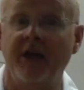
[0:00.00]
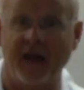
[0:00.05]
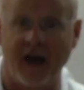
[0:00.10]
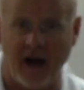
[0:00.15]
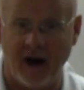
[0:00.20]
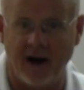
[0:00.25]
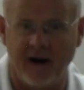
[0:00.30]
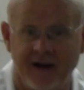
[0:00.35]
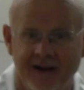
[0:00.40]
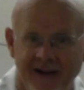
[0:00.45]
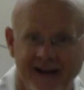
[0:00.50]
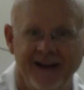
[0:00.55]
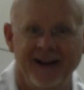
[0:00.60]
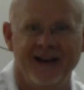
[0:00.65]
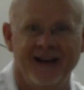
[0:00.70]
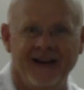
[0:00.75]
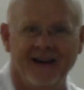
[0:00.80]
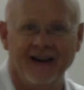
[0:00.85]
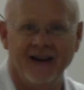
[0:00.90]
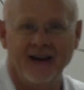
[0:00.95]
there.
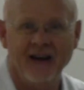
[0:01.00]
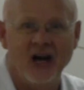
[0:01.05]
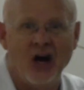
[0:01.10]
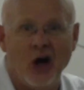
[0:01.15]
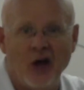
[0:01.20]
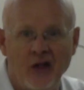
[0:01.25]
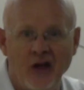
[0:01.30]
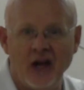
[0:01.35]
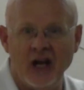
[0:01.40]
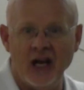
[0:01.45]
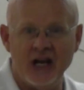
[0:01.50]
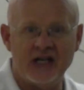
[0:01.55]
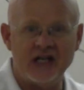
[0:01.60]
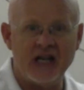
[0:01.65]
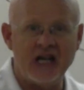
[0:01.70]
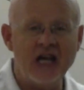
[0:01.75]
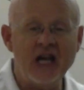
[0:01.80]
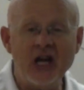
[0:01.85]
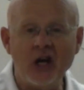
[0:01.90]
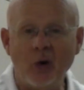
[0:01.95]
It's
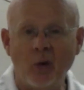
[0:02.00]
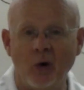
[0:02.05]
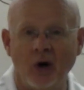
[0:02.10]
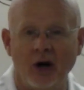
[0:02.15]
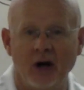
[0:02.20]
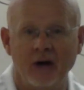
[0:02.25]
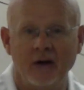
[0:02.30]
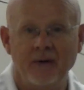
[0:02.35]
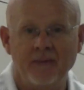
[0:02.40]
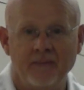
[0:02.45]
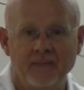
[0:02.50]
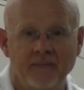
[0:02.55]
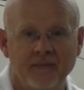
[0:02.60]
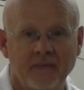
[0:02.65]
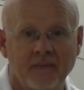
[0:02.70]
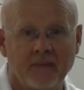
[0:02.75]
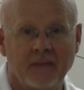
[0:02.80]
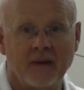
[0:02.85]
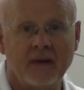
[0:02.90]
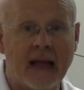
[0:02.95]
equal.
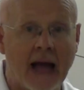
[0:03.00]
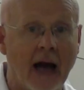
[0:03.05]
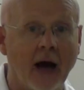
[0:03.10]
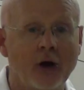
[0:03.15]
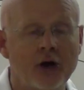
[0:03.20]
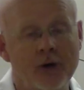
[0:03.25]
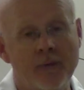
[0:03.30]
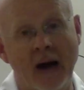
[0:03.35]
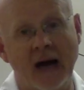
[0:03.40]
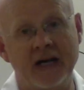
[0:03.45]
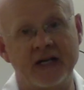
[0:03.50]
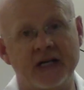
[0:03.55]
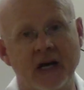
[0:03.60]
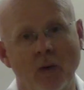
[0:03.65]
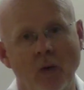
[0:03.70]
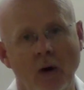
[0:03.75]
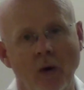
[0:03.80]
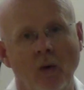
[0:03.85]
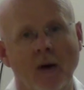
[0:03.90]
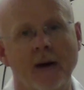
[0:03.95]
Now you might say,
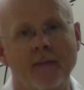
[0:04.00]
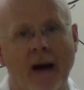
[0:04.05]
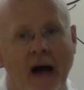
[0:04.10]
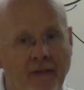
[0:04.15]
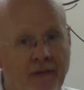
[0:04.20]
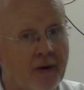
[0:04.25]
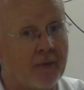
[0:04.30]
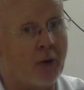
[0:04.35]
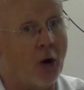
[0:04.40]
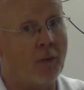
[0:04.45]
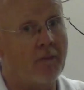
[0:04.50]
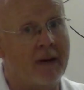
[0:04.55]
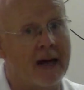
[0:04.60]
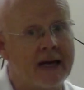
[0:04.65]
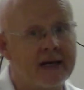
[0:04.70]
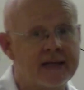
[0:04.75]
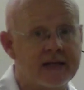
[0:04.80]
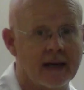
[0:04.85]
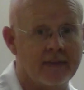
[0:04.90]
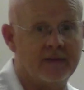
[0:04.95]
well, what about the
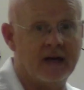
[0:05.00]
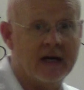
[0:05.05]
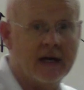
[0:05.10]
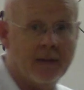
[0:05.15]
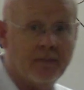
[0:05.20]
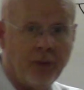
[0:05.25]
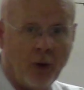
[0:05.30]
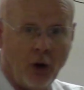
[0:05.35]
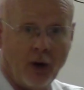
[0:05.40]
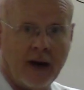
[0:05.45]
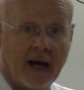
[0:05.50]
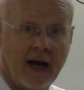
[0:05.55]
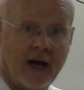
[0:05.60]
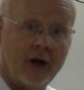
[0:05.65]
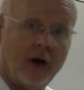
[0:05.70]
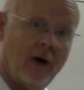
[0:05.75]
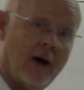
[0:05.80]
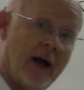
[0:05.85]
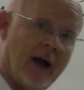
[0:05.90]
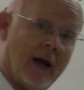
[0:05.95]
momentum? Didn't it pull it out
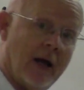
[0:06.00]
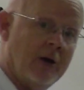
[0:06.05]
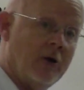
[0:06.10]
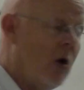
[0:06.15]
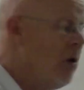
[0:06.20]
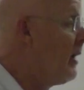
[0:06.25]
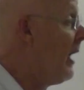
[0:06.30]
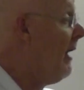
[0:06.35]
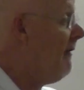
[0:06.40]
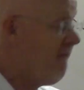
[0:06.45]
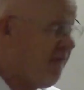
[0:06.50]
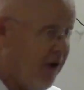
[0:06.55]
of your hand? Okay,